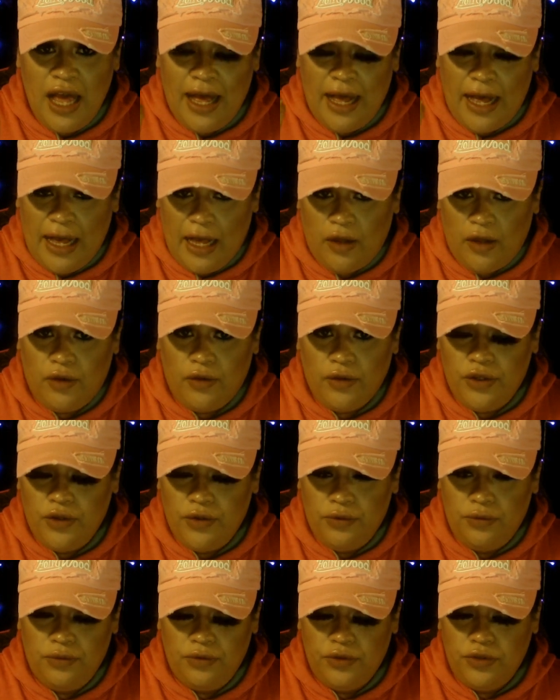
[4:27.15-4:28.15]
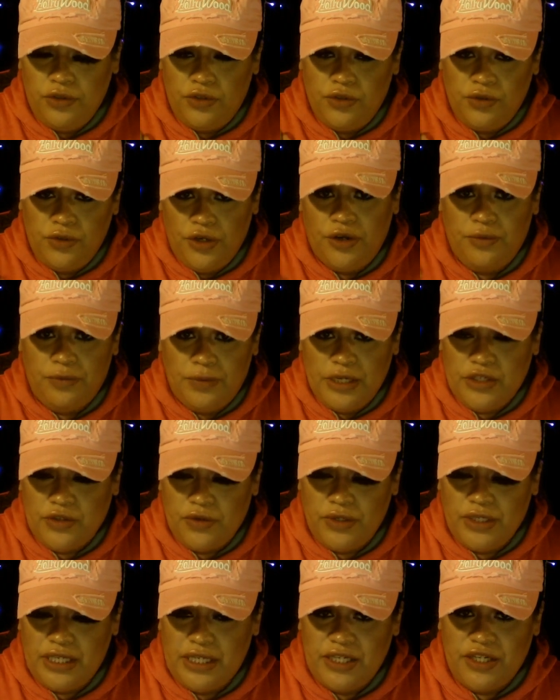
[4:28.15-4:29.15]
how you do your
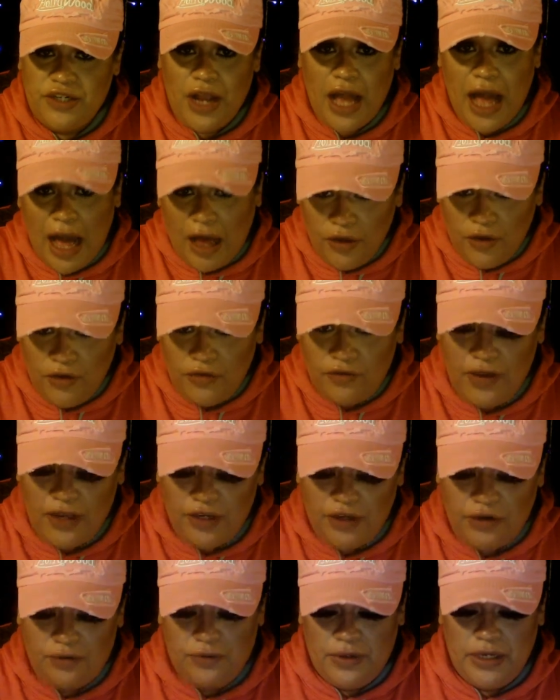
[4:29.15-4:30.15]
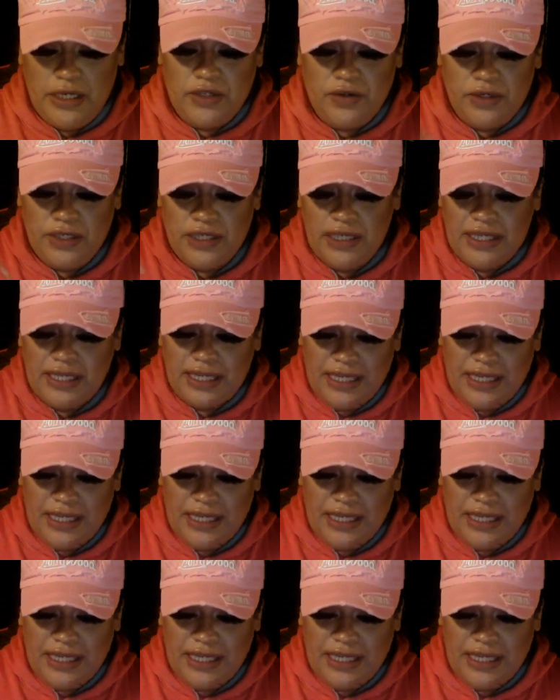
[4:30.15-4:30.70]
resources or how you find your resources,